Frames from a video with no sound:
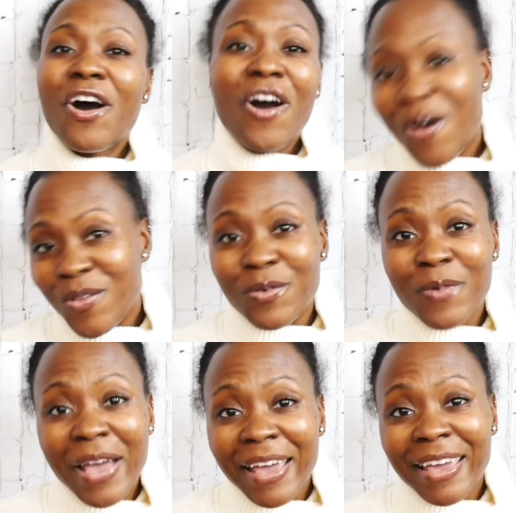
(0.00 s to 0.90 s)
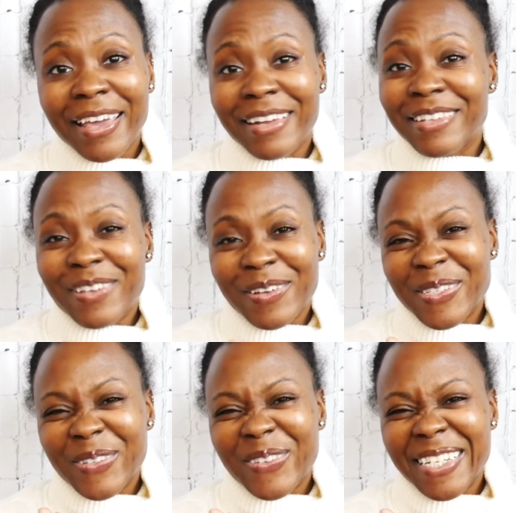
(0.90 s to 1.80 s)
all the way and it's
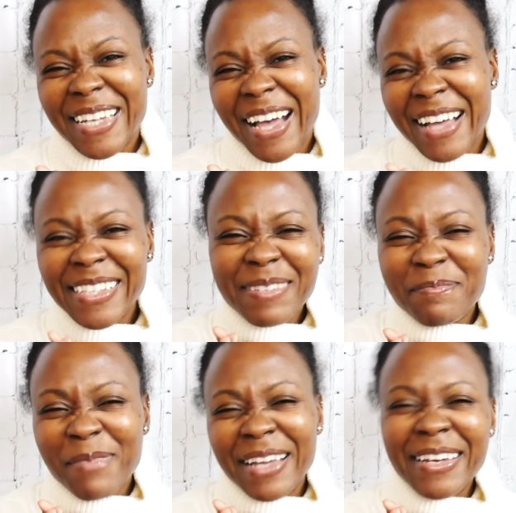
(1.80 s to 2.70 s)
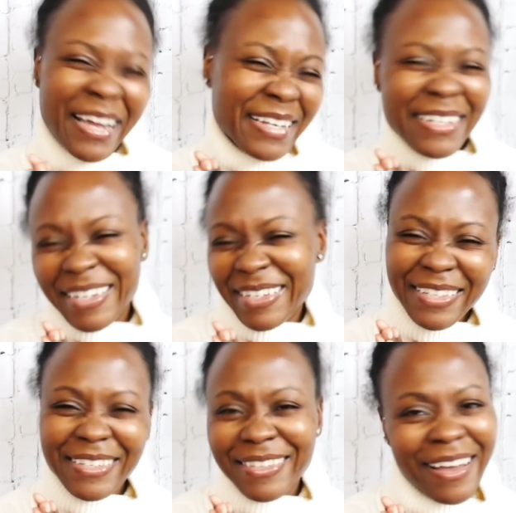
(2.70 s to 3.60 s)
also a nod to my 90s
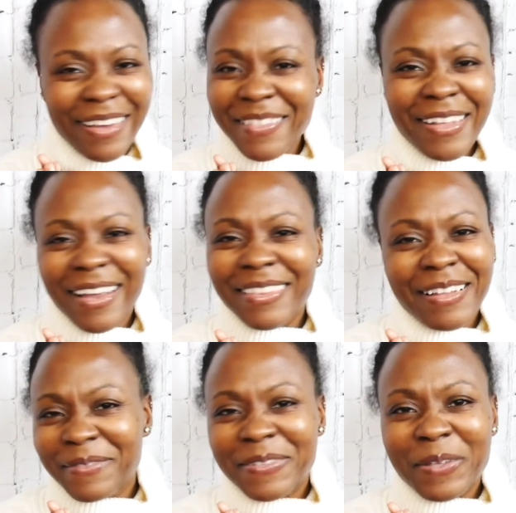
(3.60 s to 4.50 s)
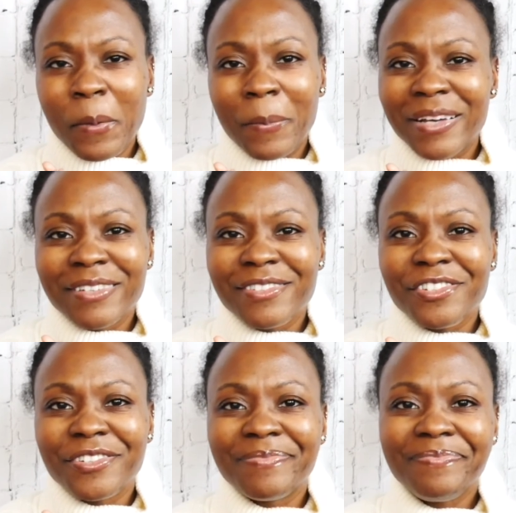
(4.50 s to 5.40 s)
style that I love so much.